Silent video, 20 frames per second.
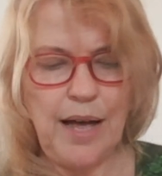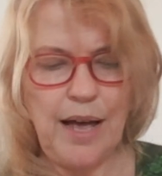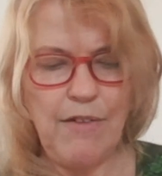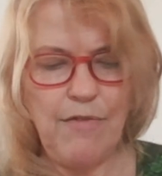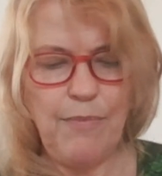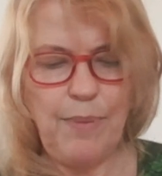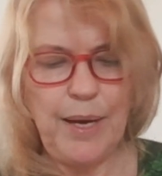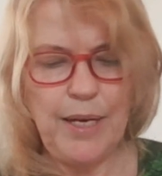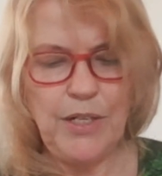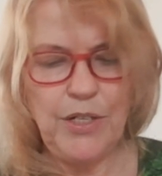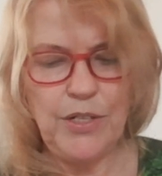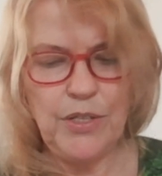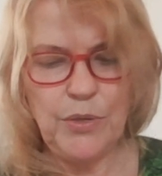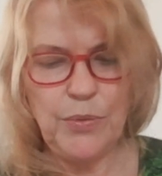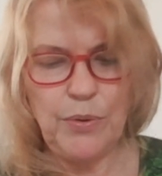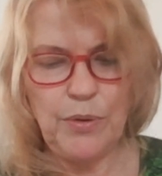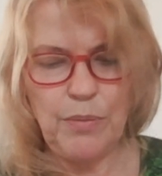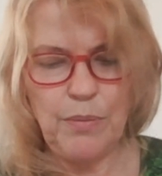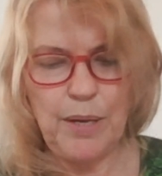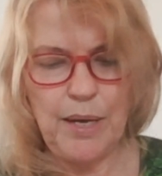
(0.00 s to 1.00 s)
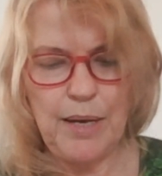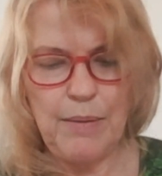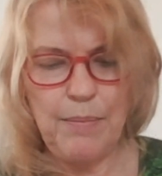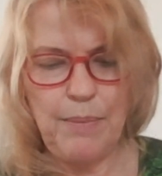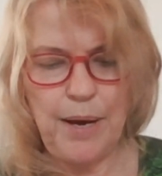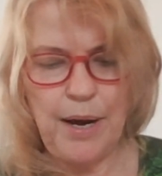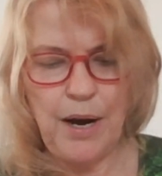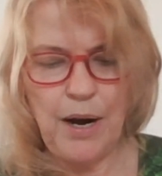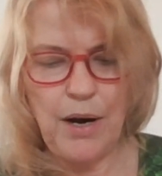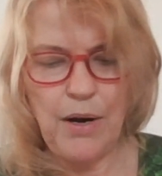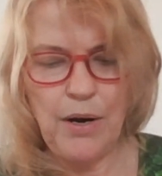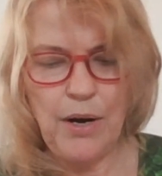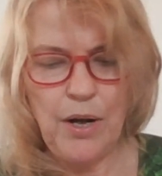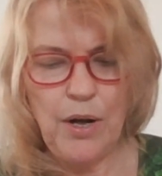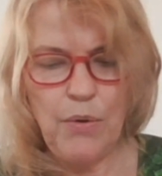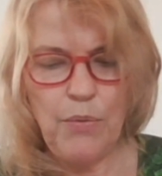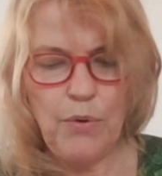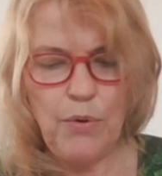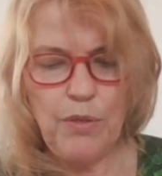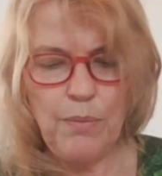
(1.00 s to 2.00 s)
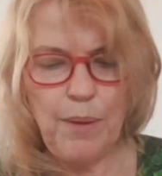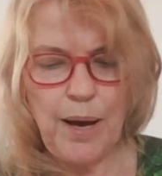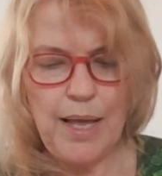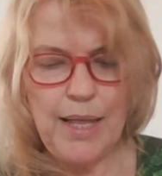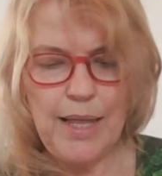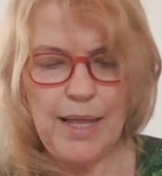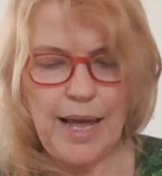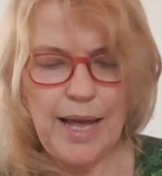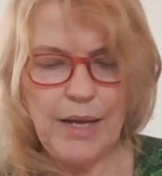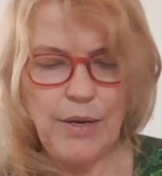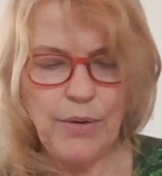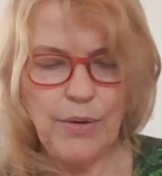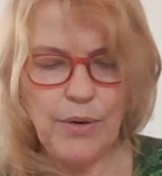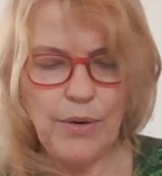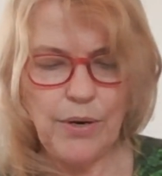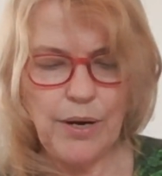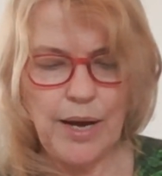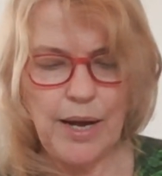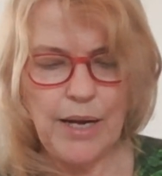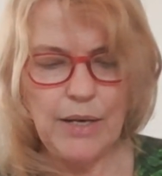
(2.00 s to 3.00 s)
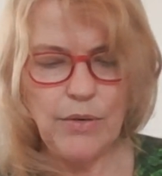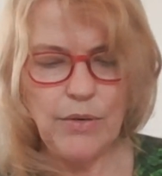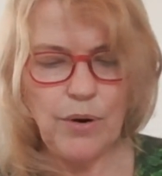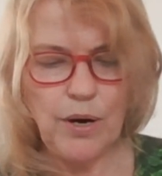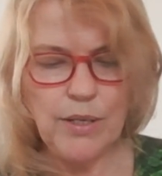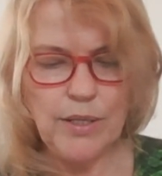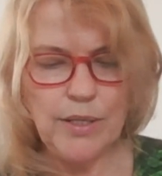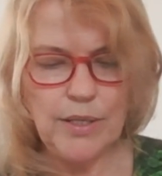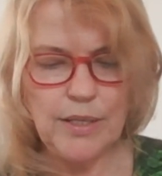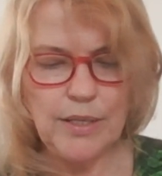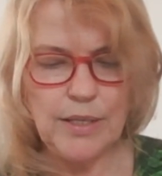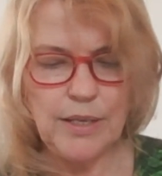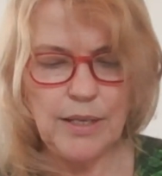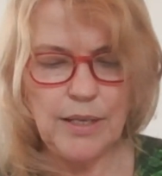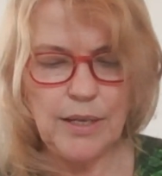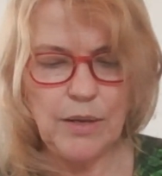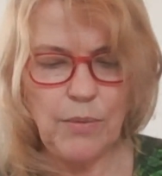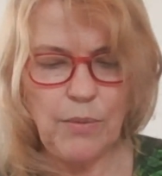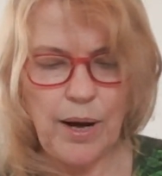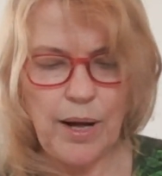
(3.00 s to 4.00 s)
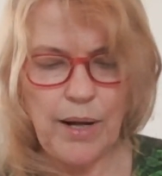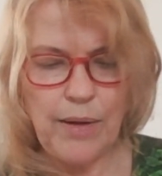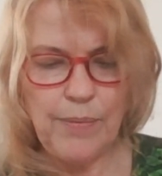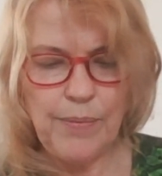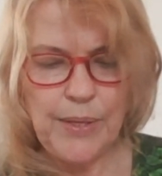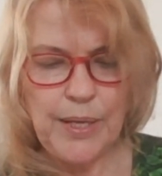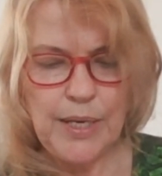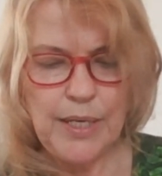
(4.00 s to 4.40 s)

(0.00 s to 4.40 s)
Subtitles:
Have patience with me, and bear with my languor and crossness a little while,